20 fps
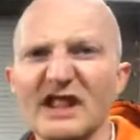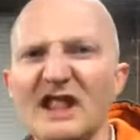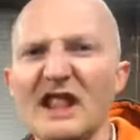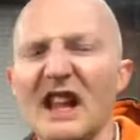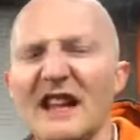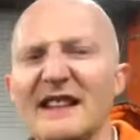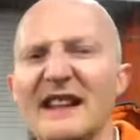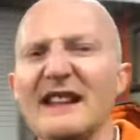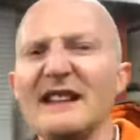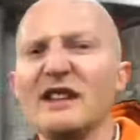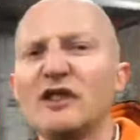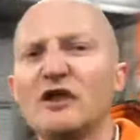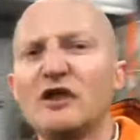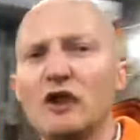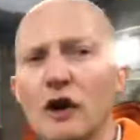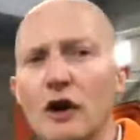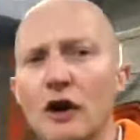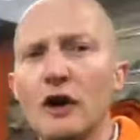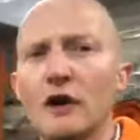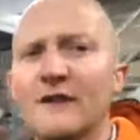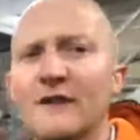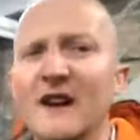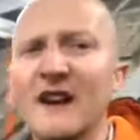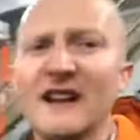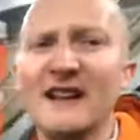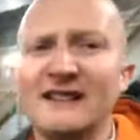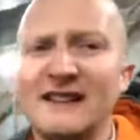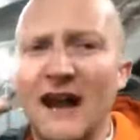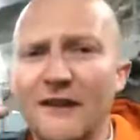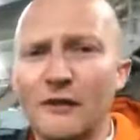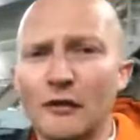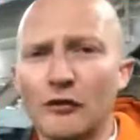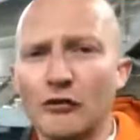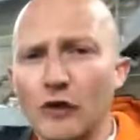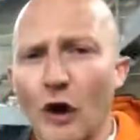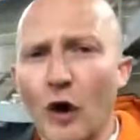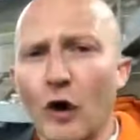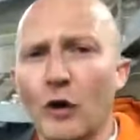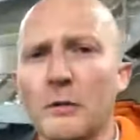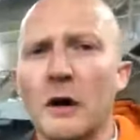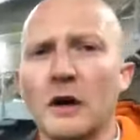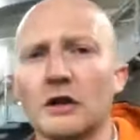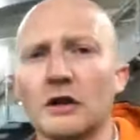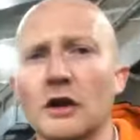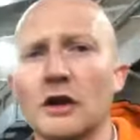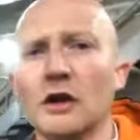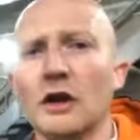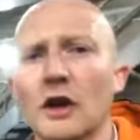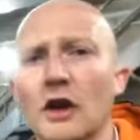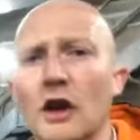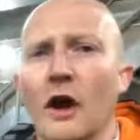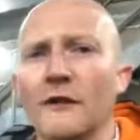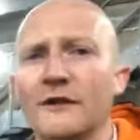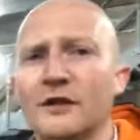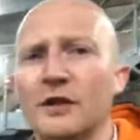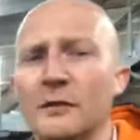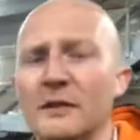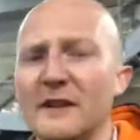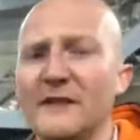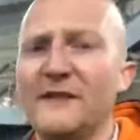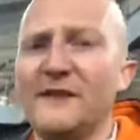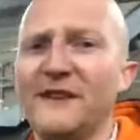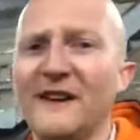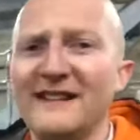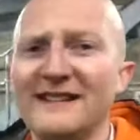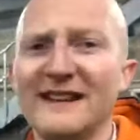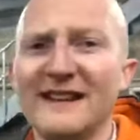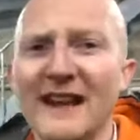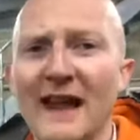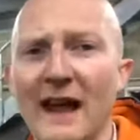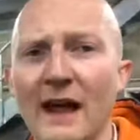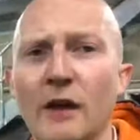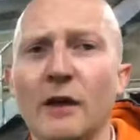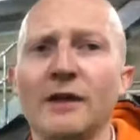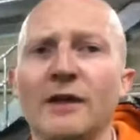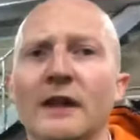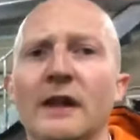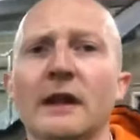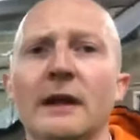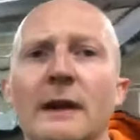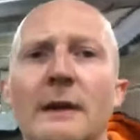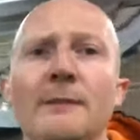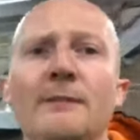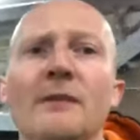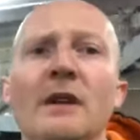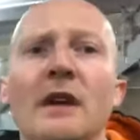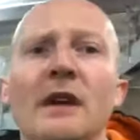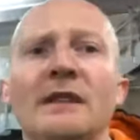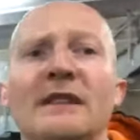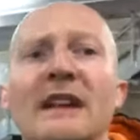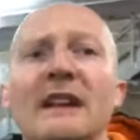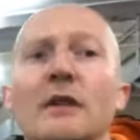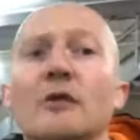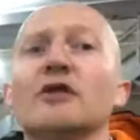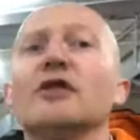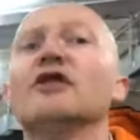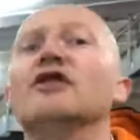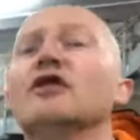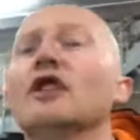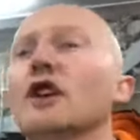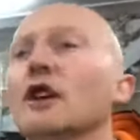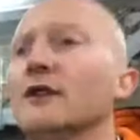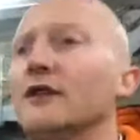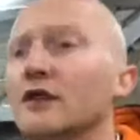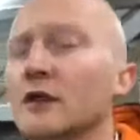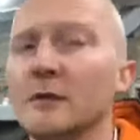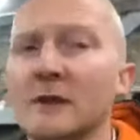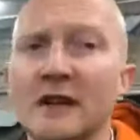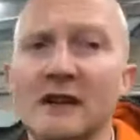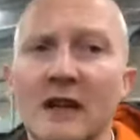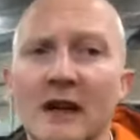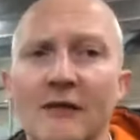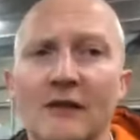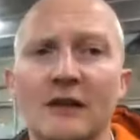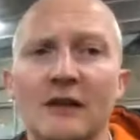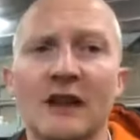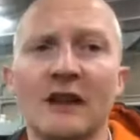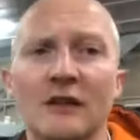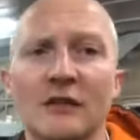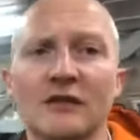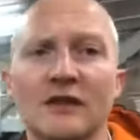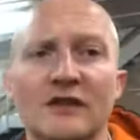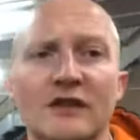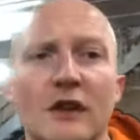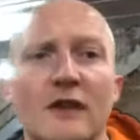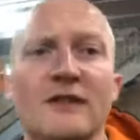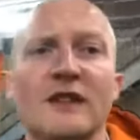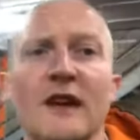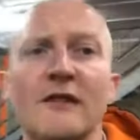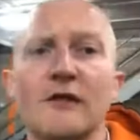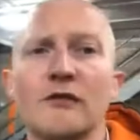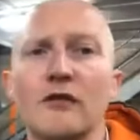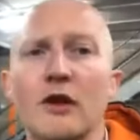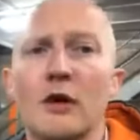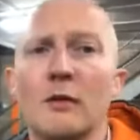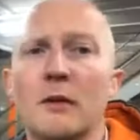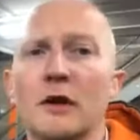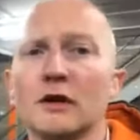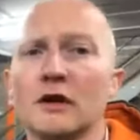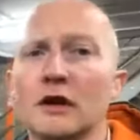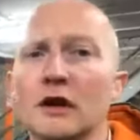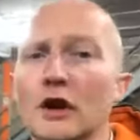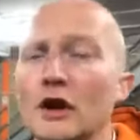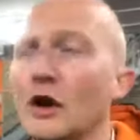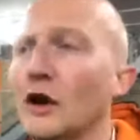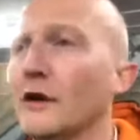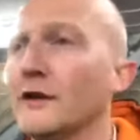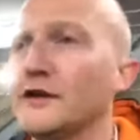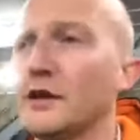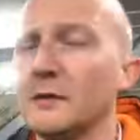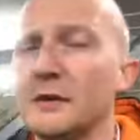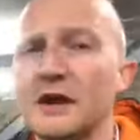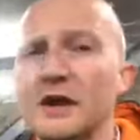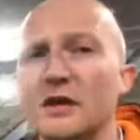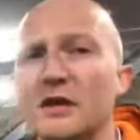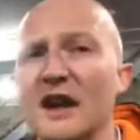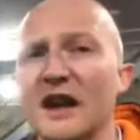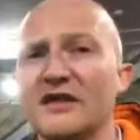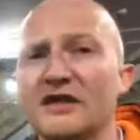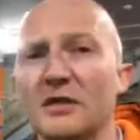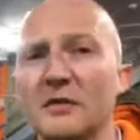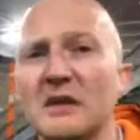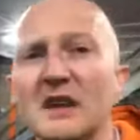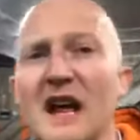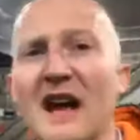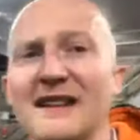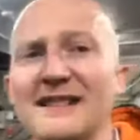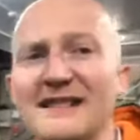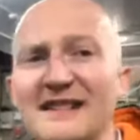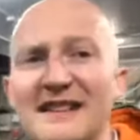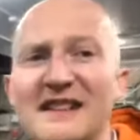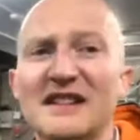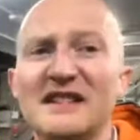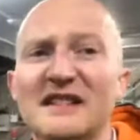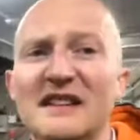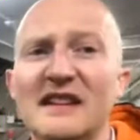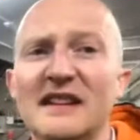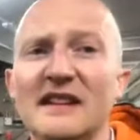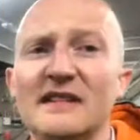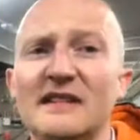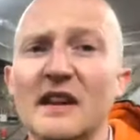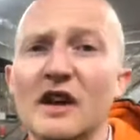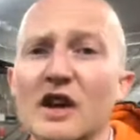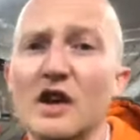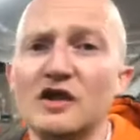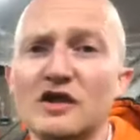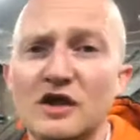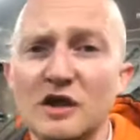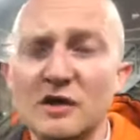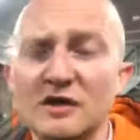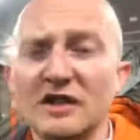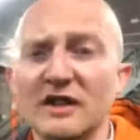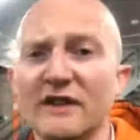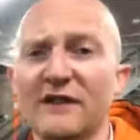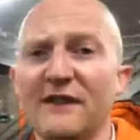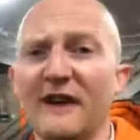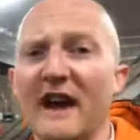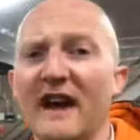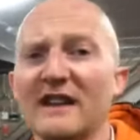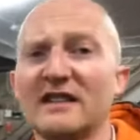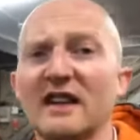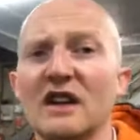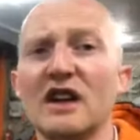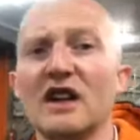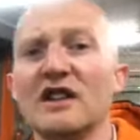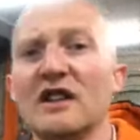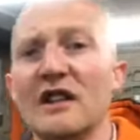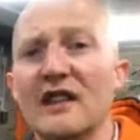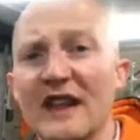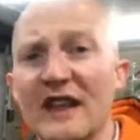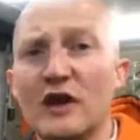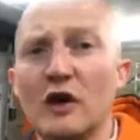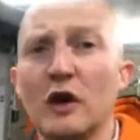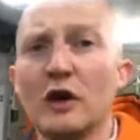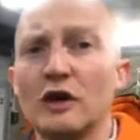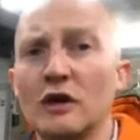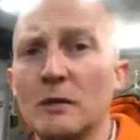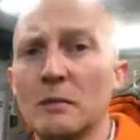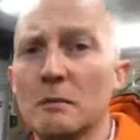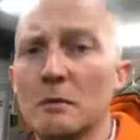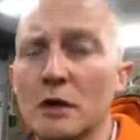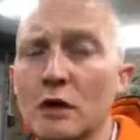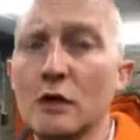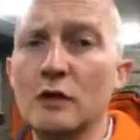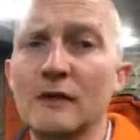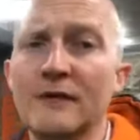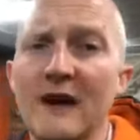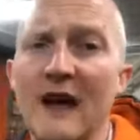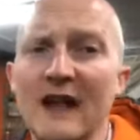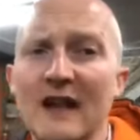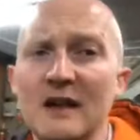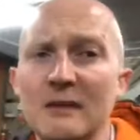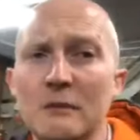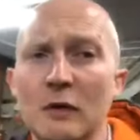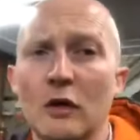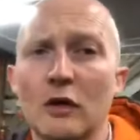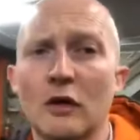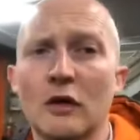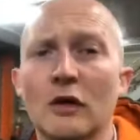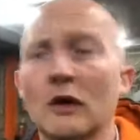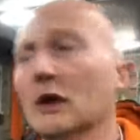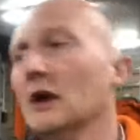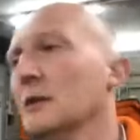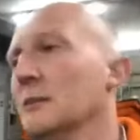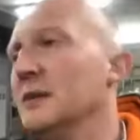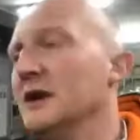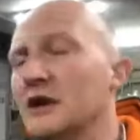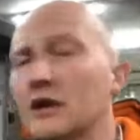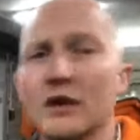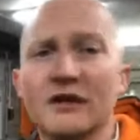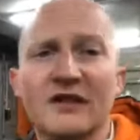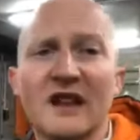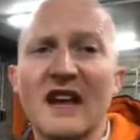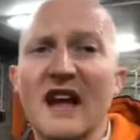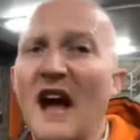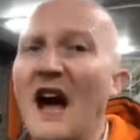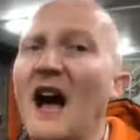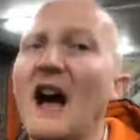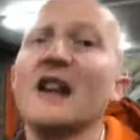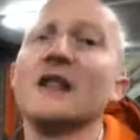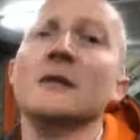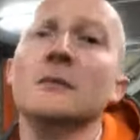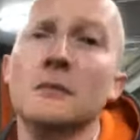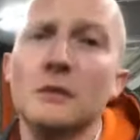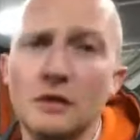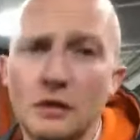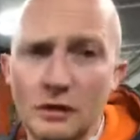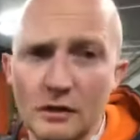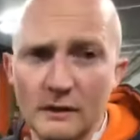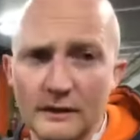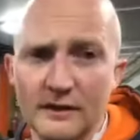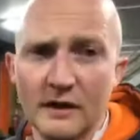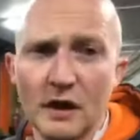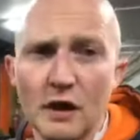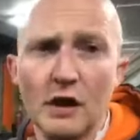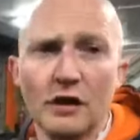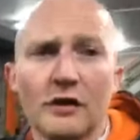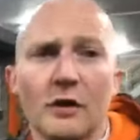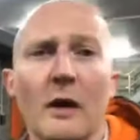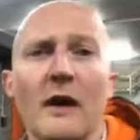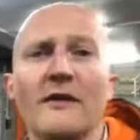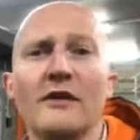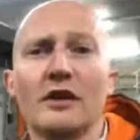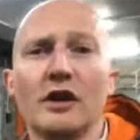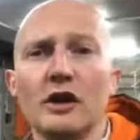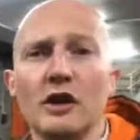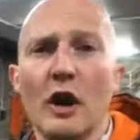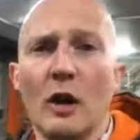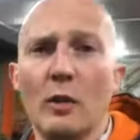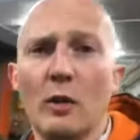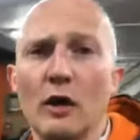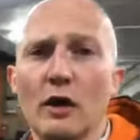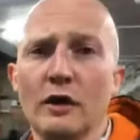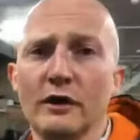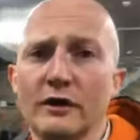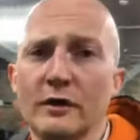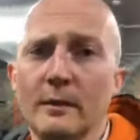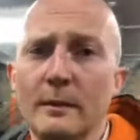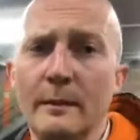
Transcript: They deserve to have a role model of somebody fit and healthy. They don't deserve somebody to have it. they don't deserve to have a role model of somebody who gets some nasty disease due to the fact that they couldn't move anymore because they hadn't moved, so everything got worse.